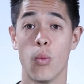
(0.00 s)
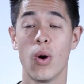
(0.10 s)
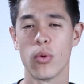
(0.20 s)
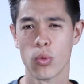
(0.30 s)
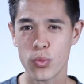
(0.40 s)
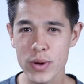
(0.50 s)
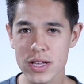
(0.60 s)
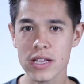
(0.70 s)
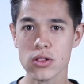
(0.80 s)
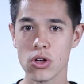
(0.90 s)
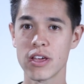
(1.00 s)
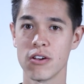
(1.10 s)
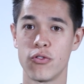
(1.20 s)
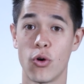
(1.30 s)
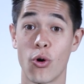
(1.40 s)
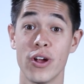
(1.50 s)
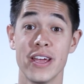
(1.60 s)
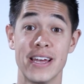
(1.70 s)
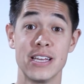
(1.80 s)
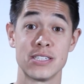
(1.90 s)
What we're really looking for
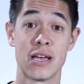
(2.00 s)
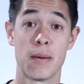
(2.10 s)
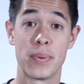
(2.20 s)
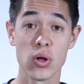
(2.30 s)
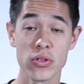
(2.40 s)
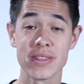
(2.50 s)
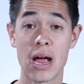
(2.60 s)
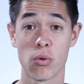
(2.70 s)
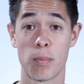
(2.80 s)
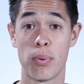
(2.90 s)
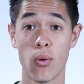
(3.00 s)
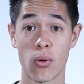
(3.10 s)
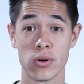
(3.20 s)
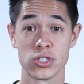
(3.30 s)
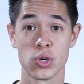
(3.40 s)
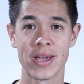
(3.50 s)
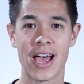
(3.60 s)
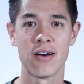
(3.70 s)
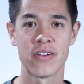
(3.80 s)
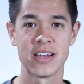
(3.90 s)
is building that rapport so we
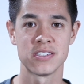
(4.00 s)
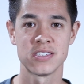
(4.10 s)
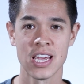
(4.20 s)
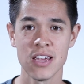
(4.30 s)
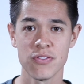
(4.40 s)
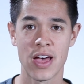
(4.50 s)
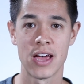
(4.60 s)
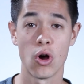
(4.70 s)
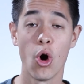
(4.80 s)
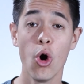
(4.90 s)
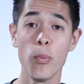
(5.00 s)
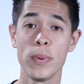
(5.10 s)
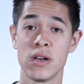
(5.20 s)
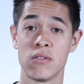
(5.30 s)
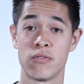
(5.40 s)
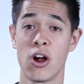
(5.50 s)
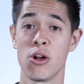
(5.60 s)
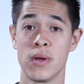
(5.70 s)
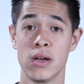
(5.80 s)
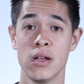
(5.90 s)
have a safe and open
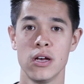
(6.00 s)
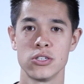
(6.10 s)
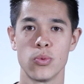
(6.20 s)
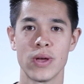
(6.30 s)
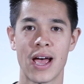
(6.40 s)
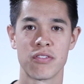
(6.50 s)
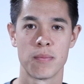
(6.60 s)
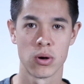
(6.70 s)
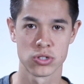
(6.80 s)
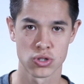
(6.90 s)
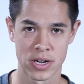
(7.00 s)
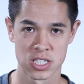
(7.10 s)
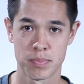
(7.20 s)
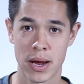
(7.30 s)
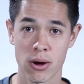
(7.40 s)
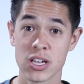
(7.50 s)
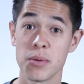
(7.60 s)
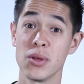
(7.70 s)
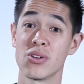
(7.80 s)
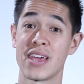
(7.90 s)
environment so we have the most transparent
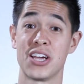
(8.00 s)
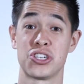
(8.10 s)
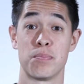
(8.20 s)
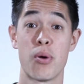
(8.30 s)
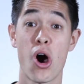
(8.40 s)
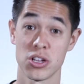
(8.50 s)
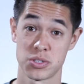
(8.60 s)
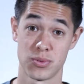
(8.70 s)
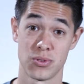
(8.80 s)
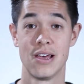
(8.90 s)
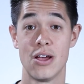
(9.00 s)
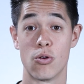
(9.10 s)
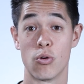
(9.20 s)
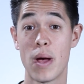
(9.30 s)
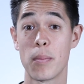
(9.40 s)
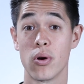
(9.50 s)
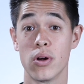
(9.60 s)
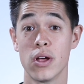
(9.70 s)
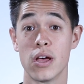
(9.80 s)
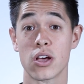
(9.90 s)
communication possible.
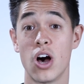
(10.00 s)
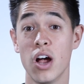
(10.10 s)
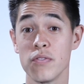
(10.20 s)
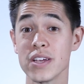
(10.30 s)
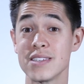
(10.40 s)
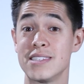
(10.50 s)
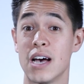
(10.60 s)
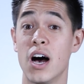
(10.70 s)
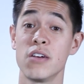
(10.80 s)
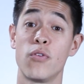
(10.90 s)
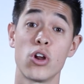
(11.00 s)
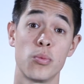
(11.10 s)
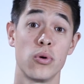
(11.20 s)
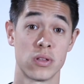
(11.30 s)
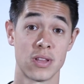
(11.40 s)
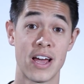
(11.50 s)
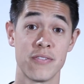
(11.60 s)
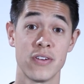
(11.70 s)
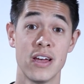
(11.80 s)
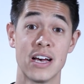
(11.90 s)
Remember, conflict is unavoidable in
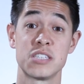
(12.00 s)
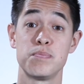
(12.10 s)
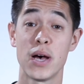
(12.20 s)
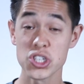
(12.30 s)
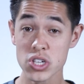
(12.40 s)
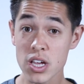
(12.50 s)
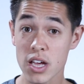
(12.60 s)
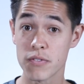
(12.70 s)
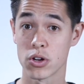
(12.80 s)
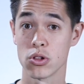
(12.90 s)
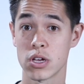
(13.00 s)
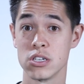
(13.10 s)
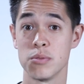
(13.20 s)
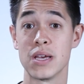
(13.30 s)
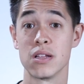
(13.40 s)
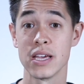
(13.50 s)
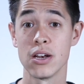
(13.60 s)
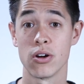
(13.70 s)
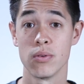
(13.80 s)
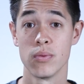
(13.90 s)
life, especially if you're looking to be a
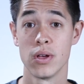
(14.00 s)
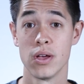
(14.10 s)
leader.